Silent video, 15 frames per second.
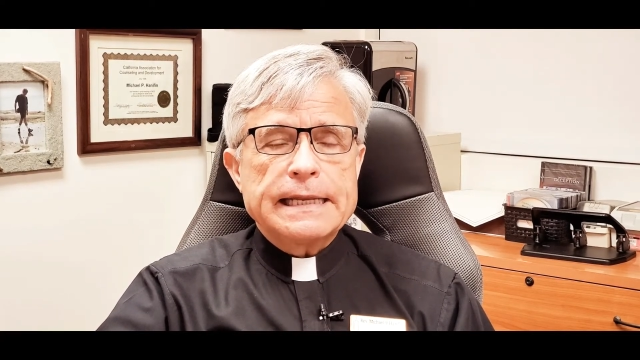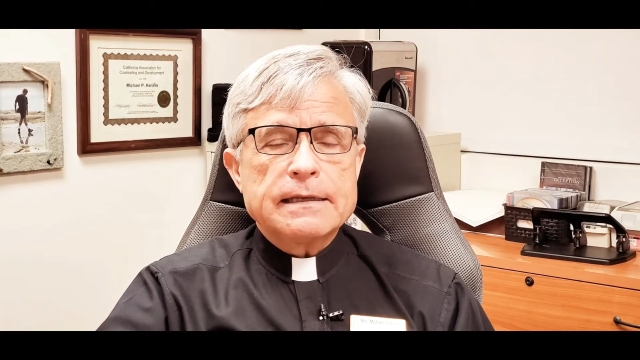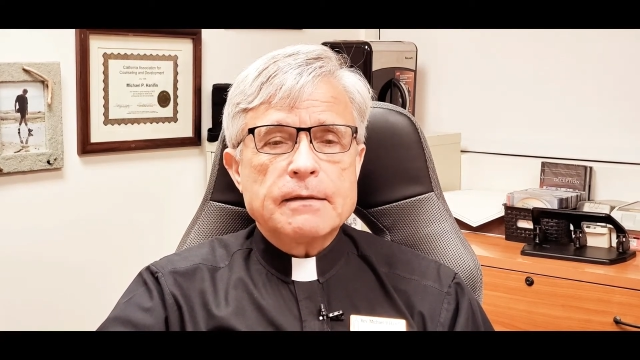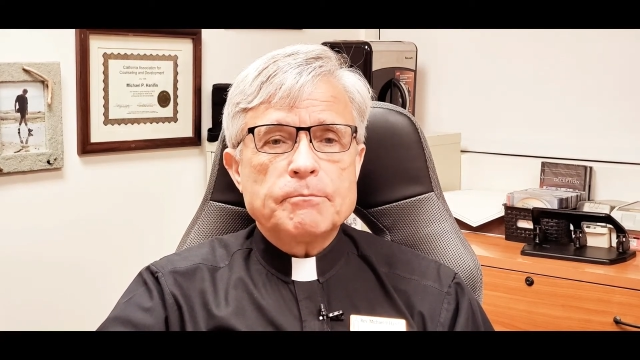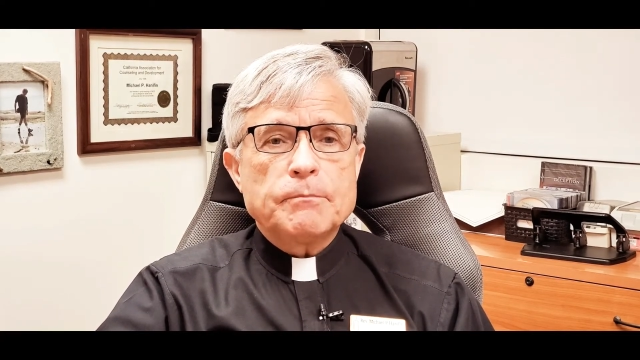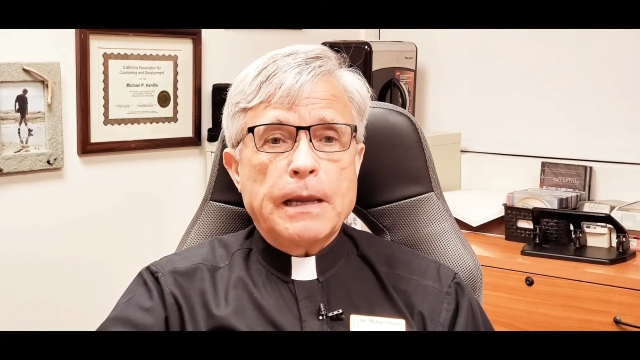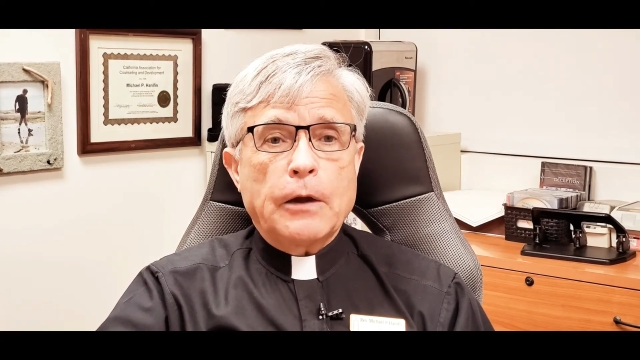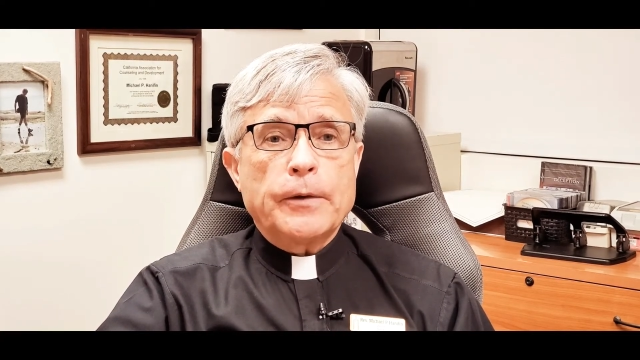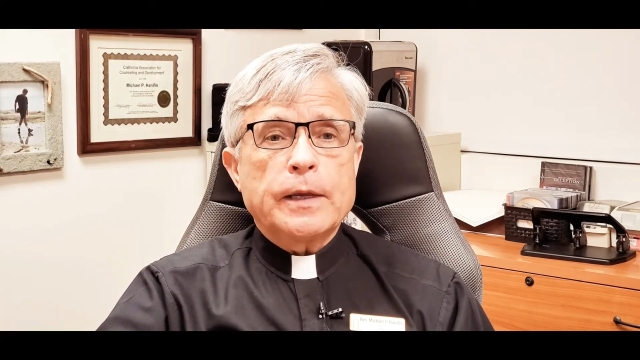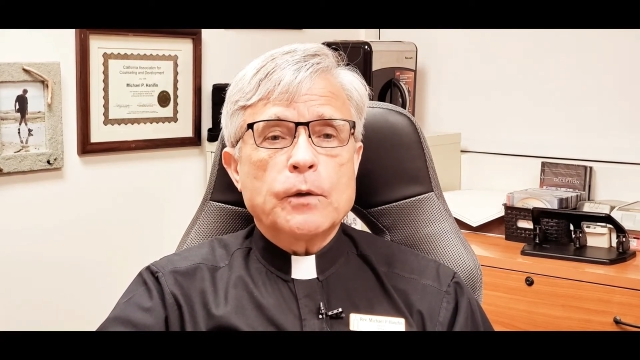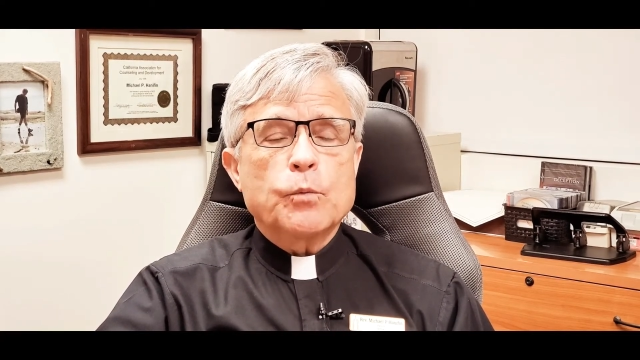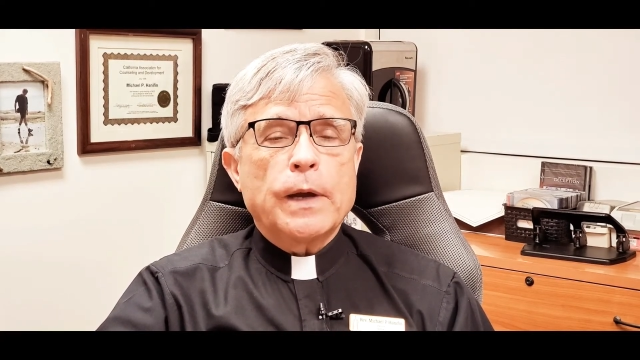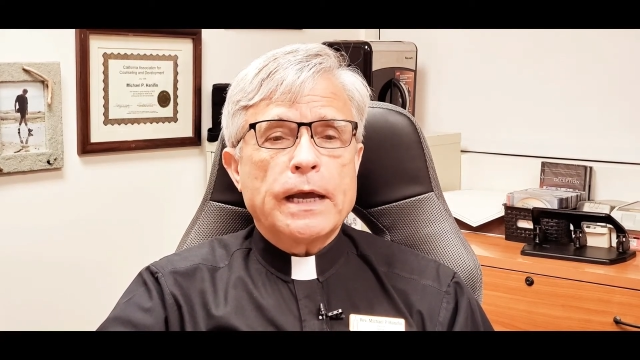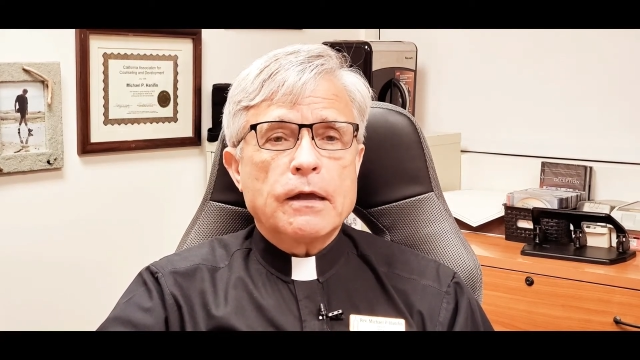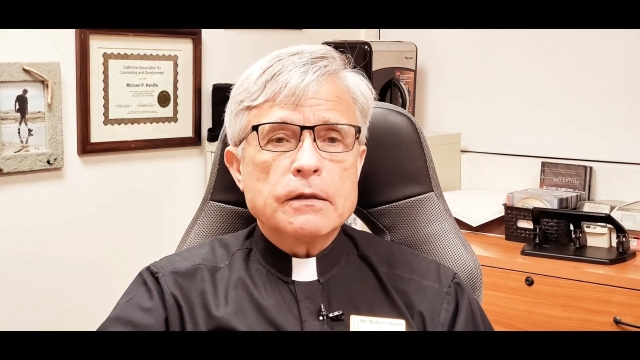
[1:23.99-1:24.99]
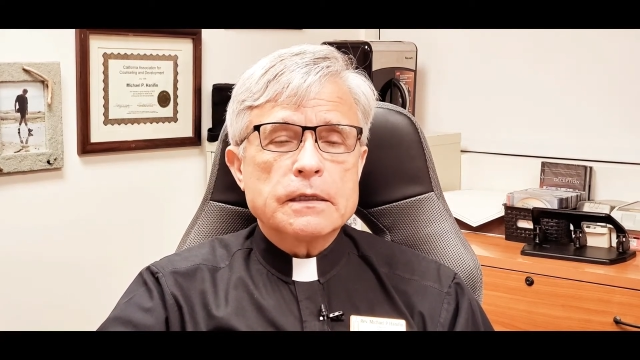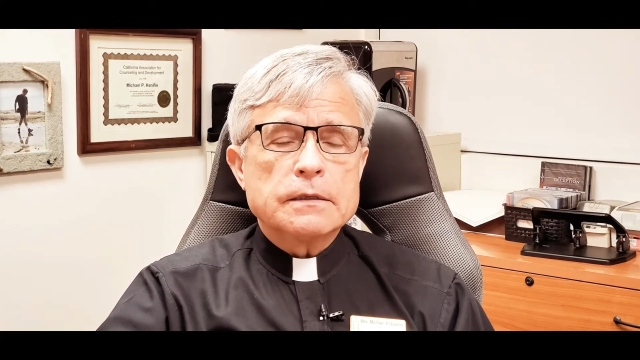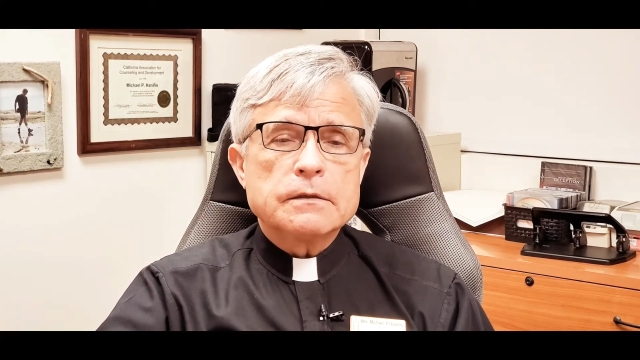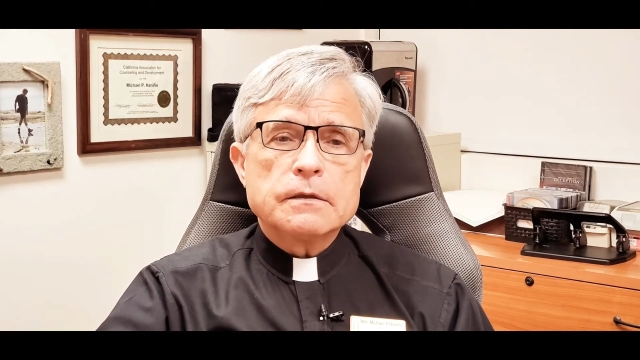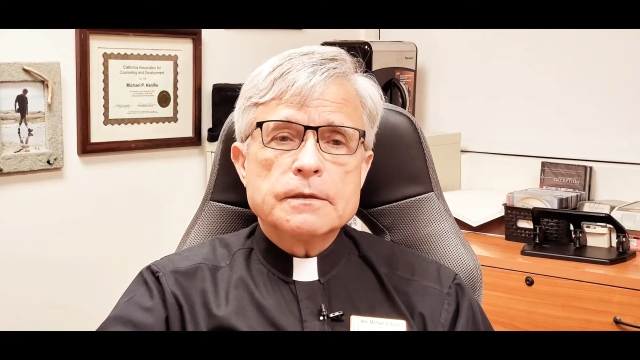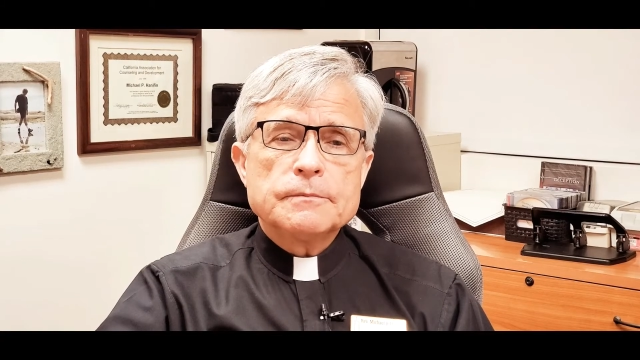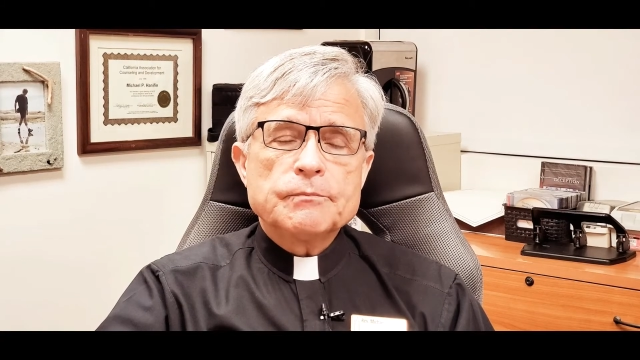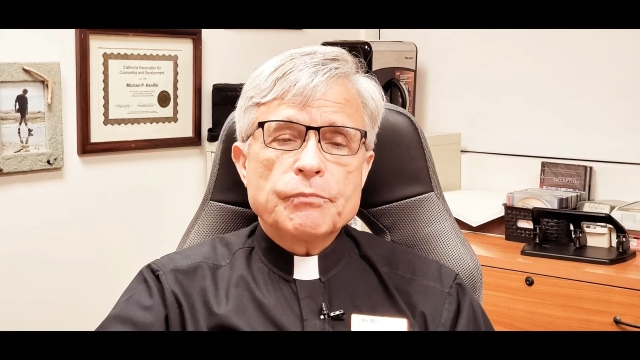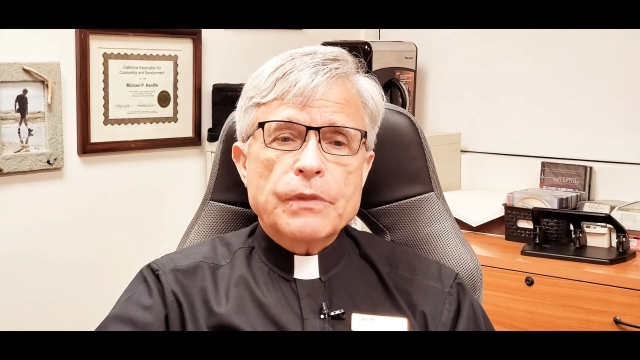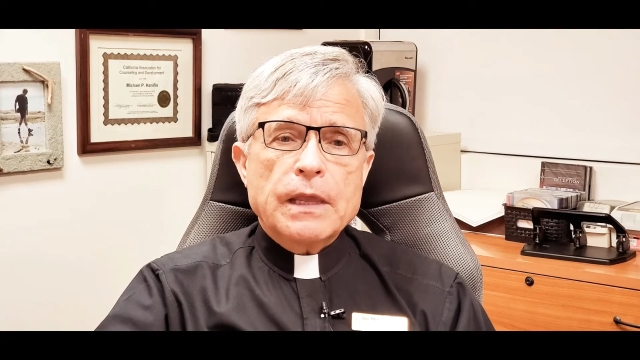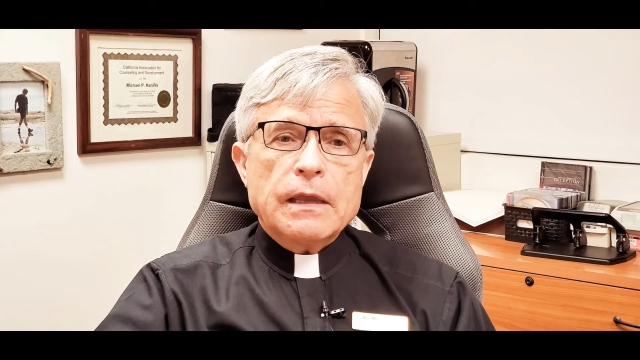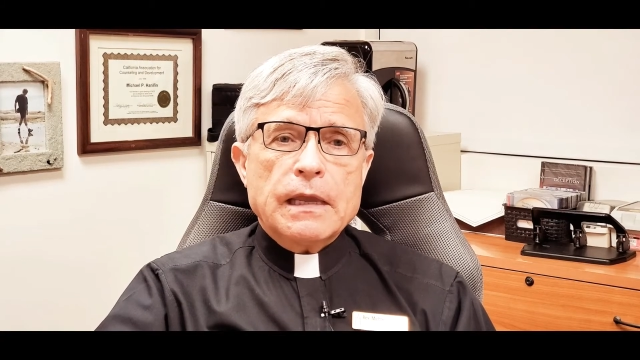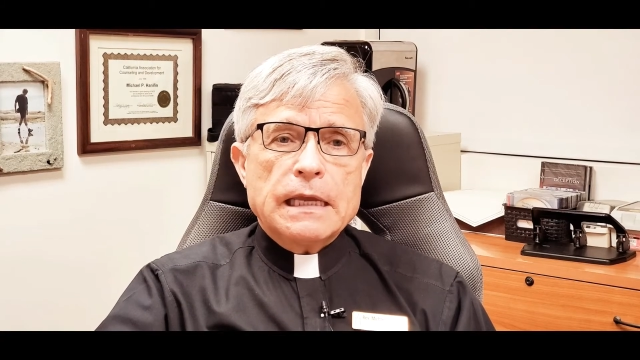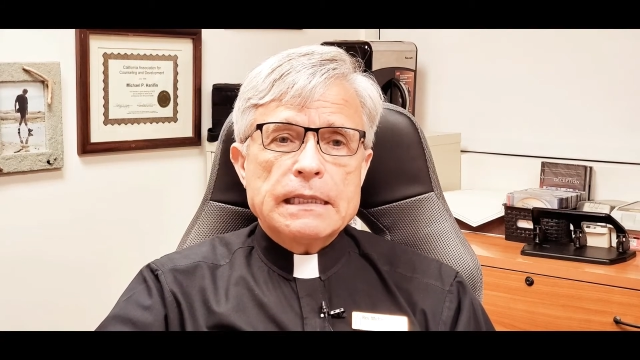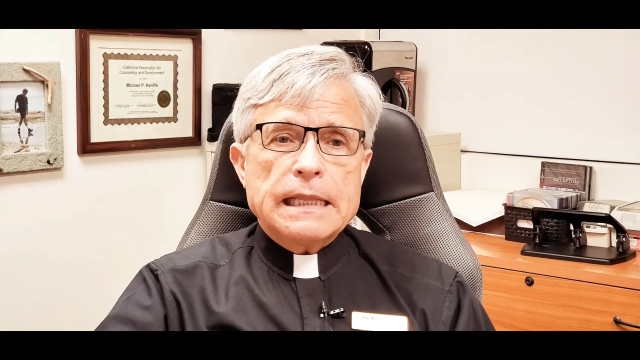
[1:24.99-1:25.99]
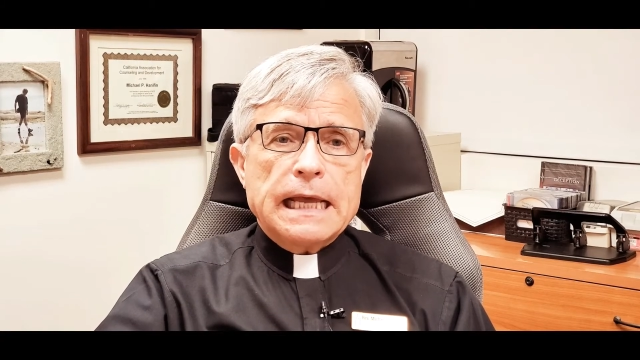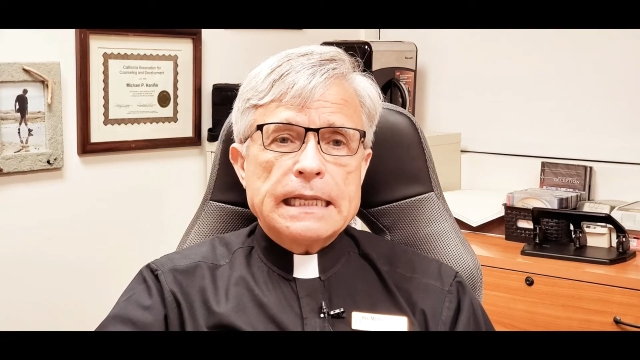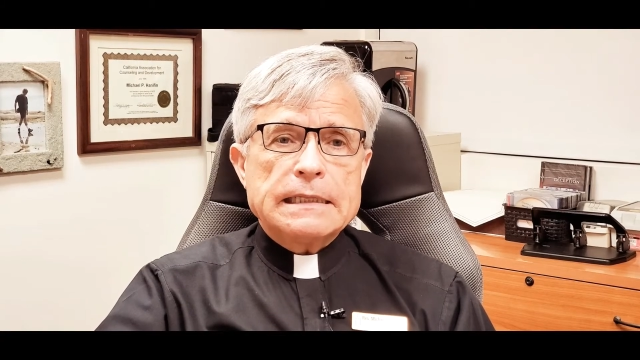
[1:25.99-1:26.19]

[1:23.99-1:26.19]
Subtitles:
up marrying well and that